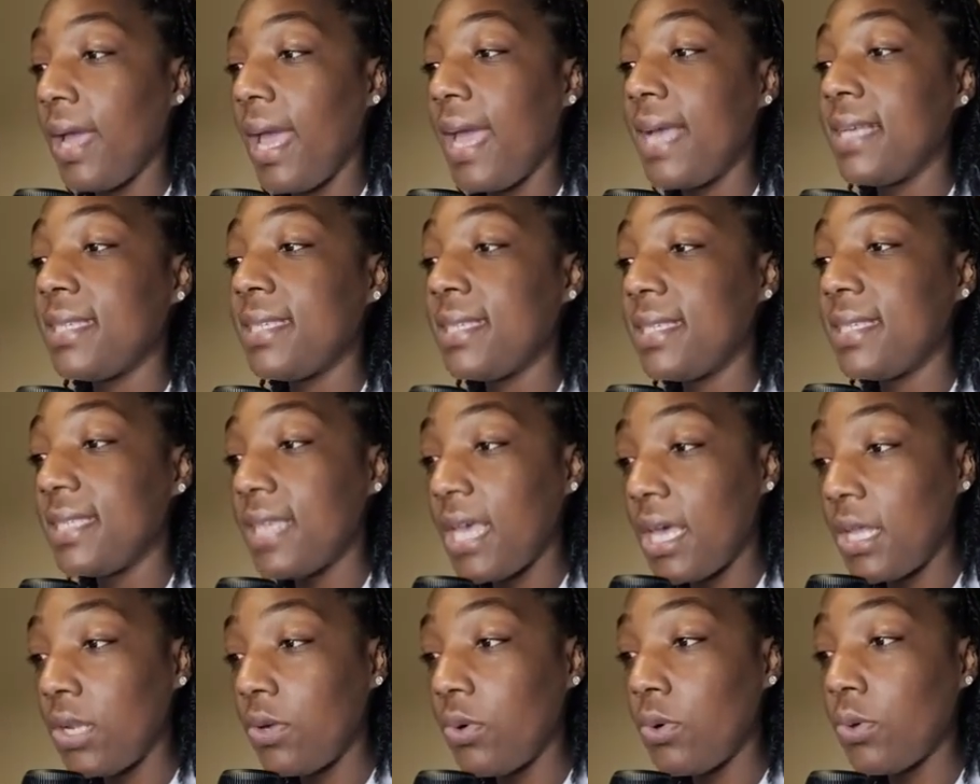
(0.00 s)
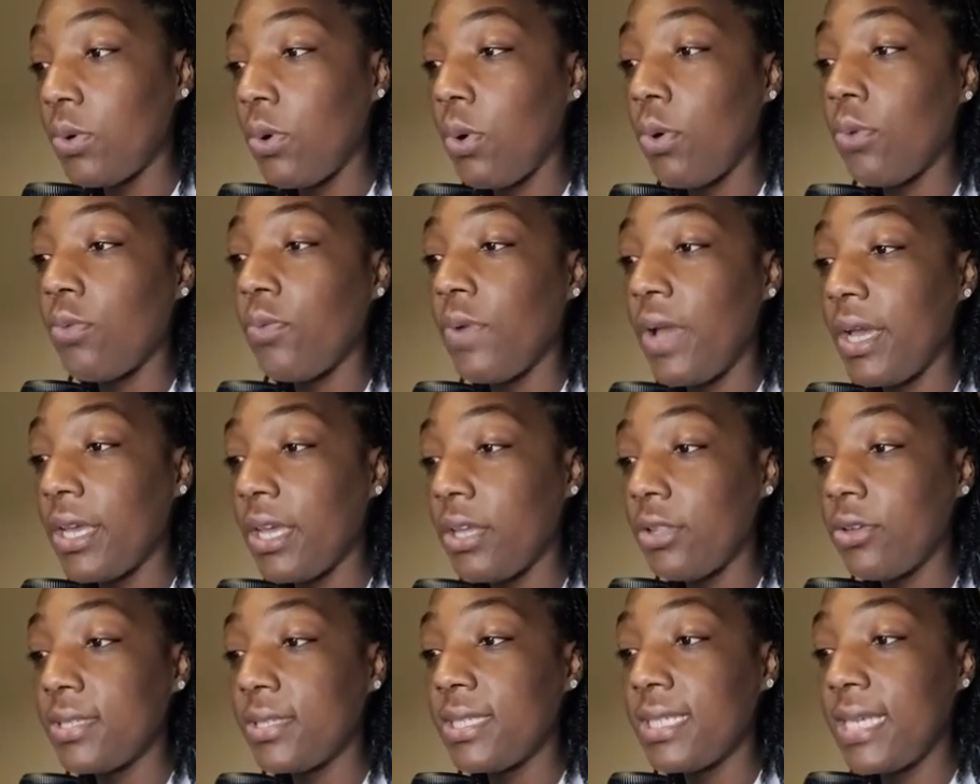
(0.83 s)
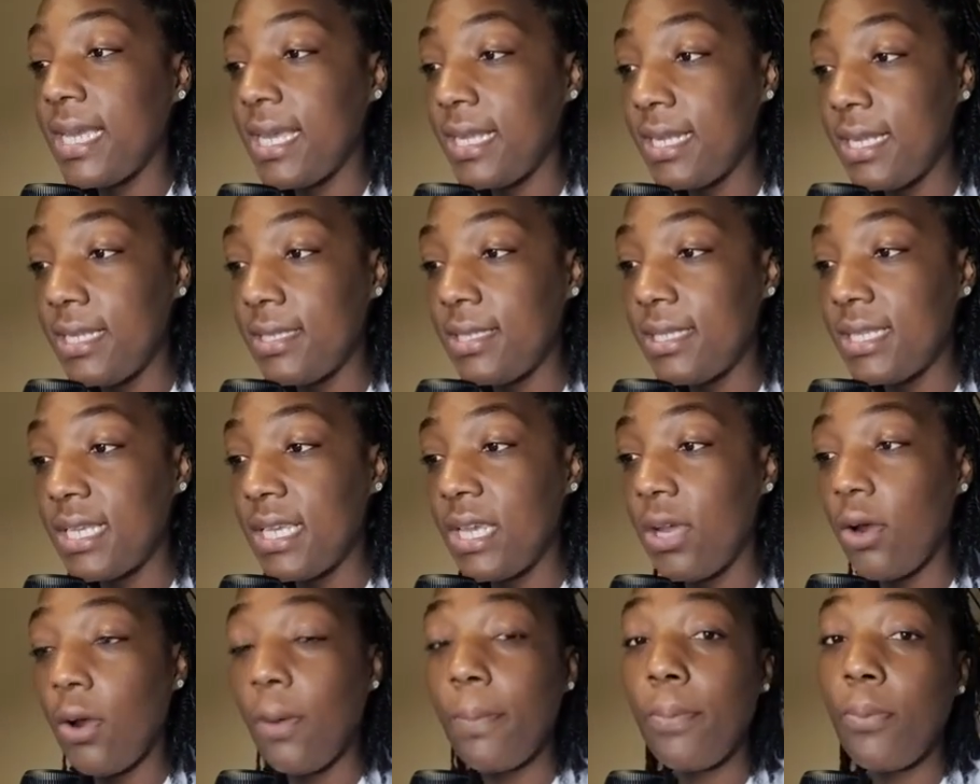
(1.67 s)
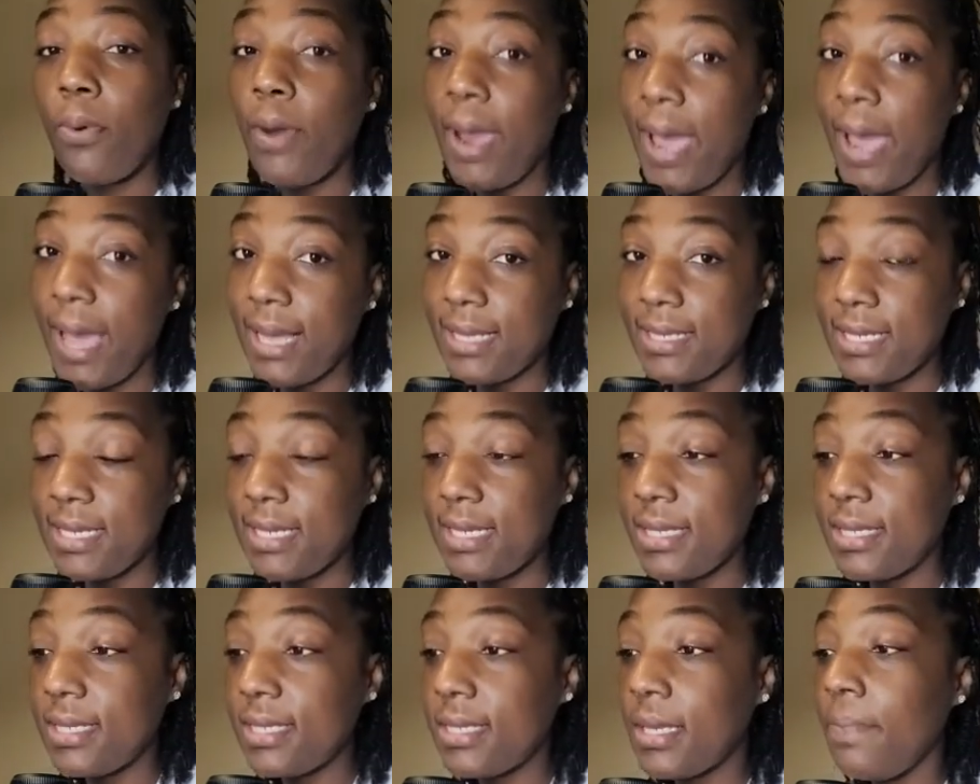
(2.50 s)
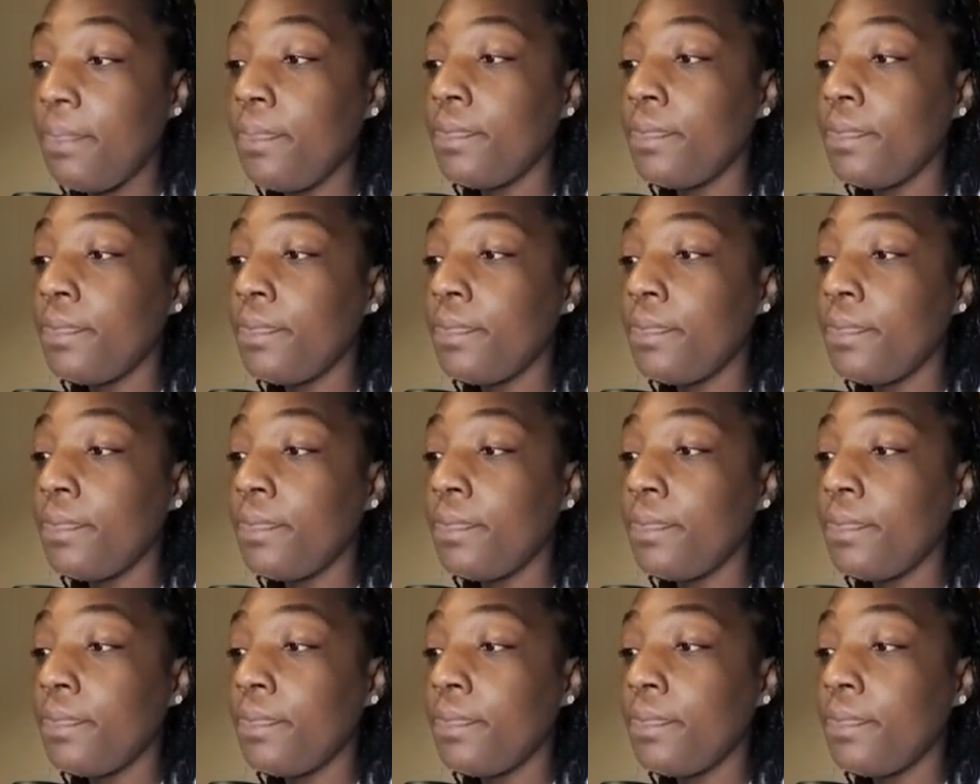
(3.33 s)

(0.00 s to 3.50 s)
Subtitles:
a settled or regular tendency or practice,